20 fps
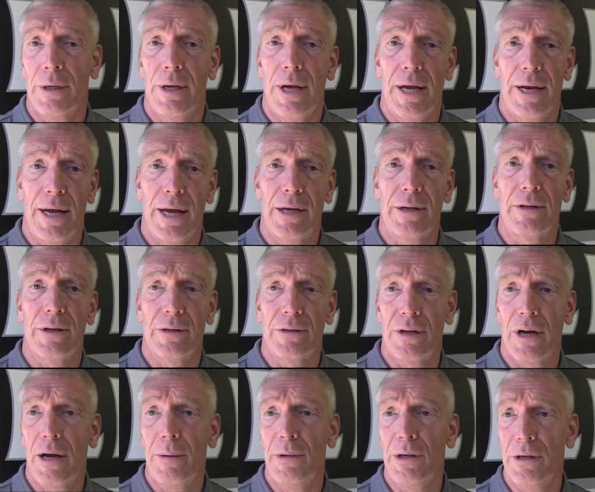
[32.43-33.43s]
and hectic
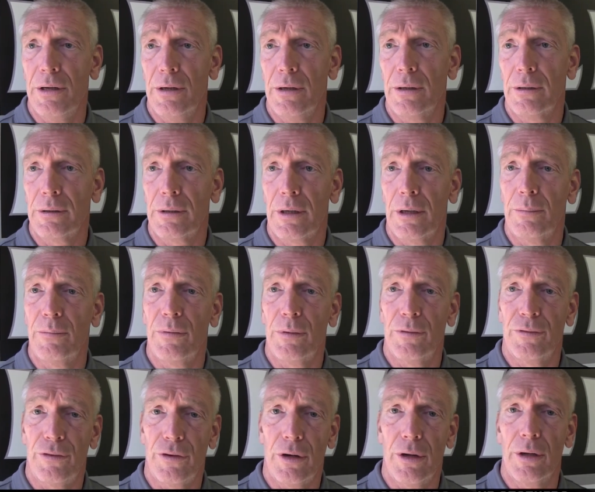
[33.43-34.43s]
time of year come the
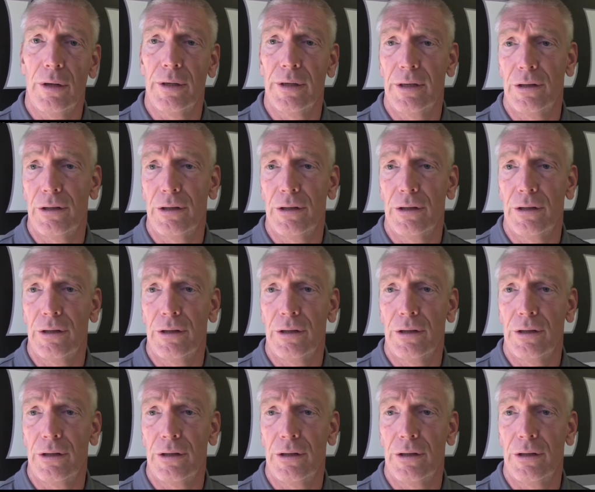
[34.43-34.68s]
fall,